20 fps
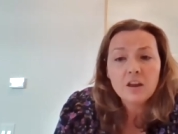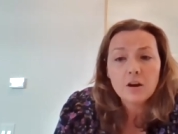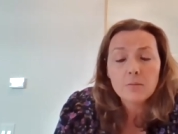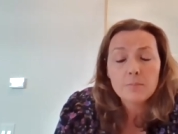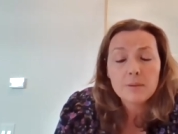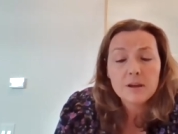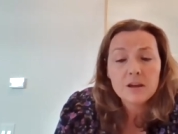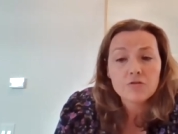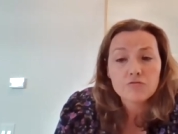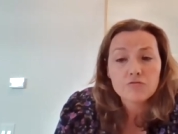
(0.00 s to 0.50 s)
there
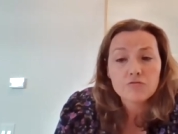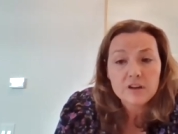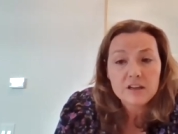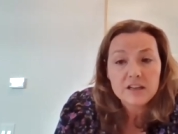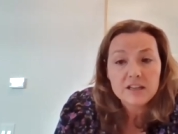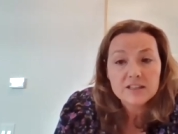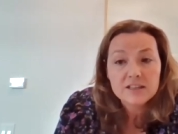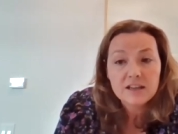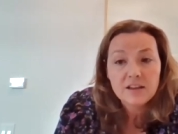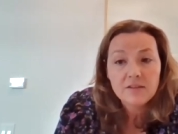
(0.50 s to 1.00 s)
be a
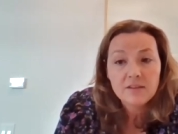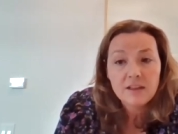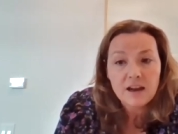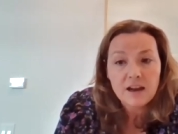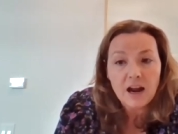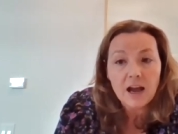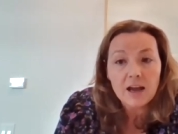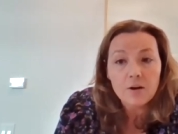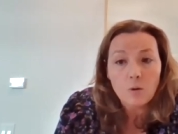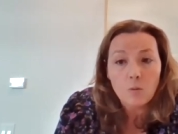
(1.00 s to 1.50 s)
reason that
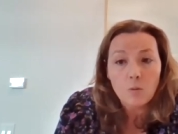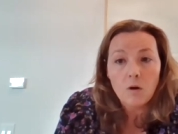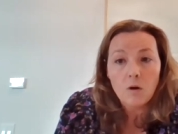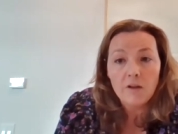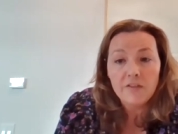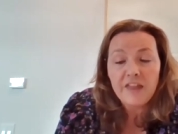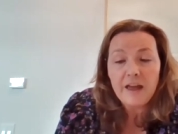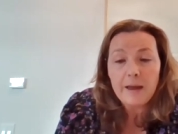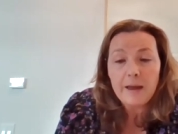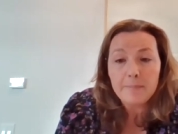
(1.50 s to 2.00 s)
I don't
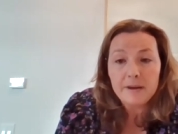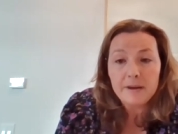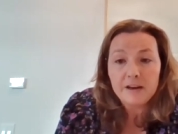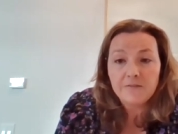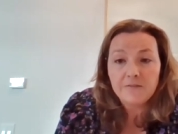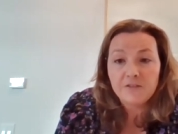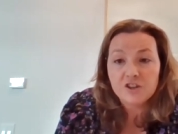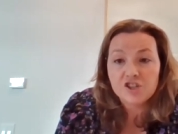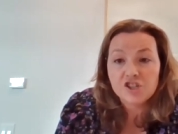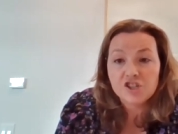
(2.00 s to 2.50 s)
want that
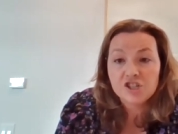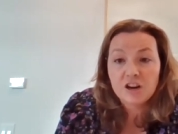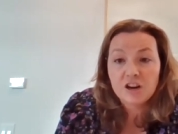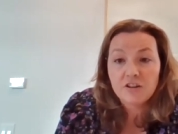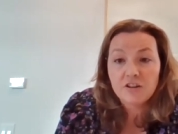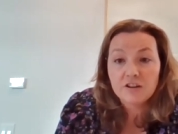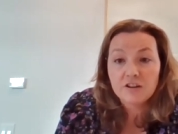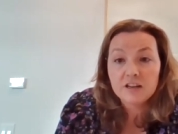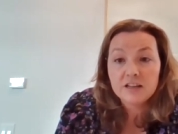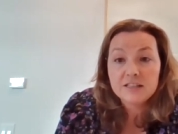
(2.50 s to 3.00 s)

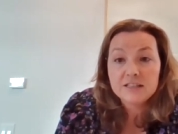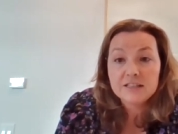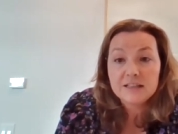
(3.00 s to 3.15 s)
beneficiary